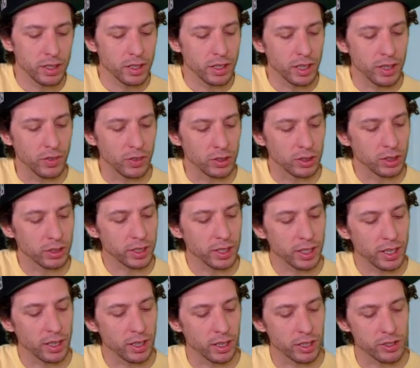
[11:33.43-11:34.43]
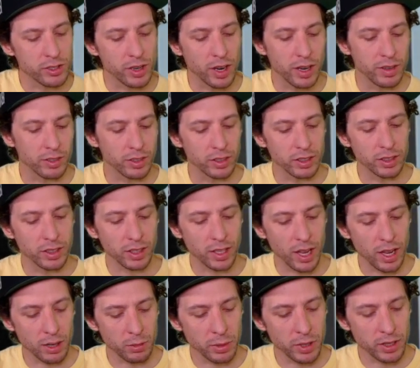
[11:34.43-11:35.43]
and we're looking at our driver in the
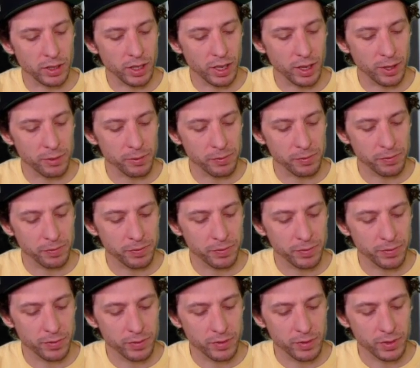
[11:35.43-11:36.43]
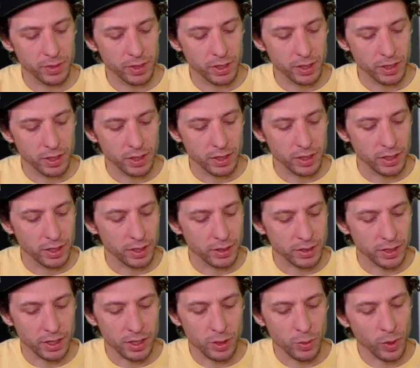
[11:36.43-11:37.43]
cockpit there. And I
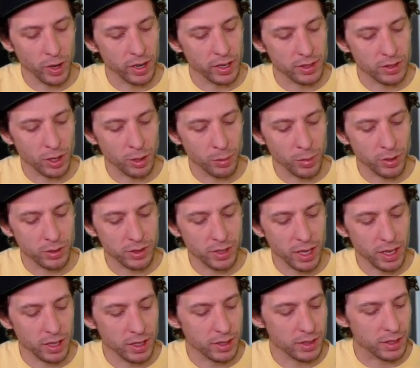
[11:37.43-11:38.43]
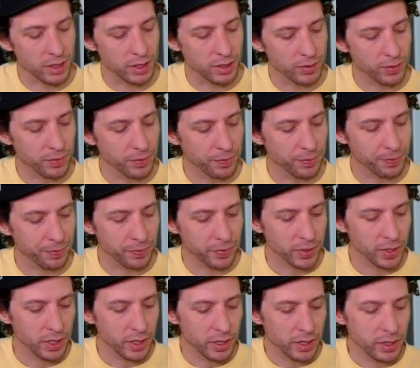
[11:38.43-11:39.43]
tell you what, it's almost done, isn't it?
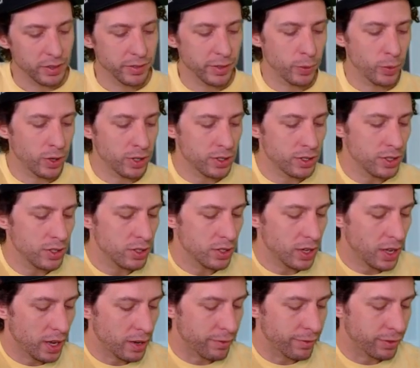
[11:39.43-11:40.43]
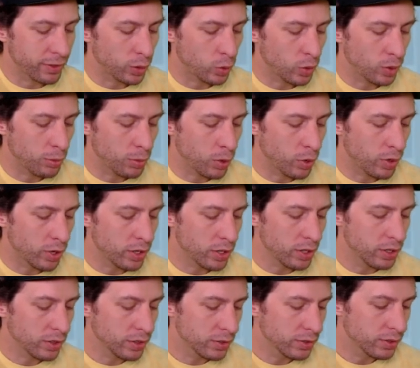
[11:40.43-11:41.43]
If you want to, you can add a
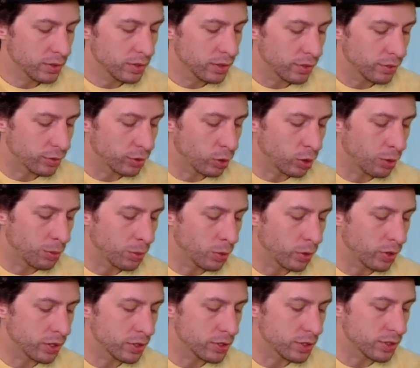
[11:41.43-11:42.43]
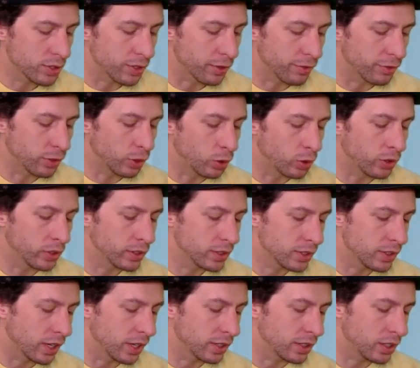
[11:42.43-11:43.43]
floorboard. The floorboard is just the floor
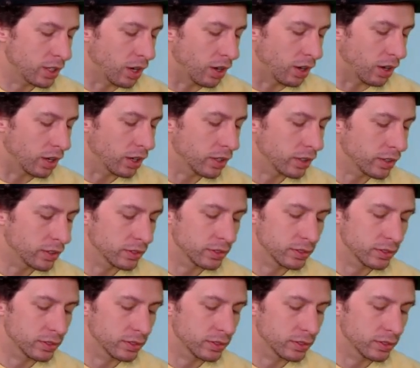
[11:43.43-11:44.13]
inside the car.